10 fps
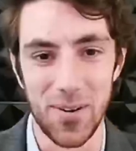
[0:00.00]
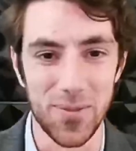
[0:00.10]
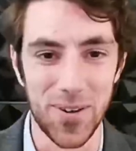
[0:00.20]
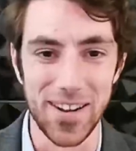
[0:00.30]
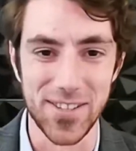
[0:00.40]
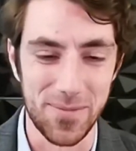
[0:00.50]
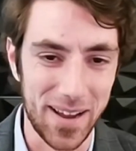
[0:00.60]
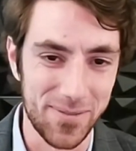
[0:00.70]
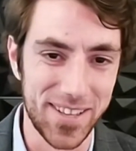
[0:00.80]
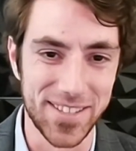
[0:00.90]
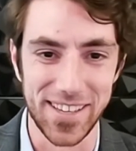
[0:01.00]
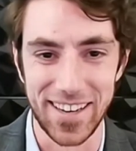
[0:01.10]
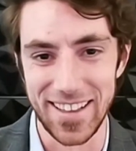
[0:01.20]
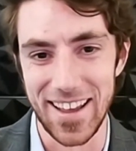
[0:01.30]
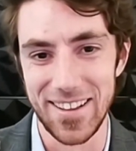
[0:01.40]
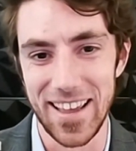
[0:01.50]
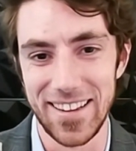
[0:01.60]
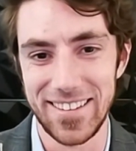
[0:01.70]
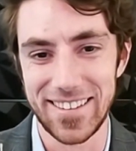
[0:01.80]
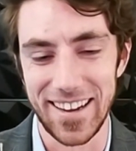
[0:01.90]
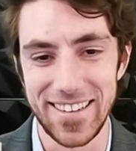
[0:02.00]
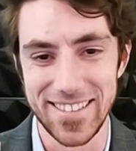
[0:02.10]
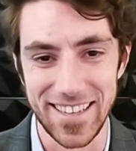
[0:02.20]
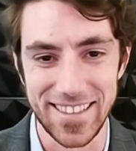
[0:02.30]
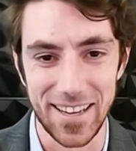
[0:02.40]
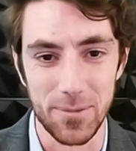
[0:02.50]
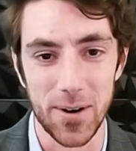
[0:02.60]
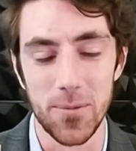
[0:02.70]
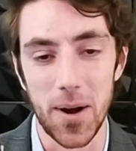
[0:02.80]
We all pronounce it Peppy. It's a kind of that, kind of inside thing there.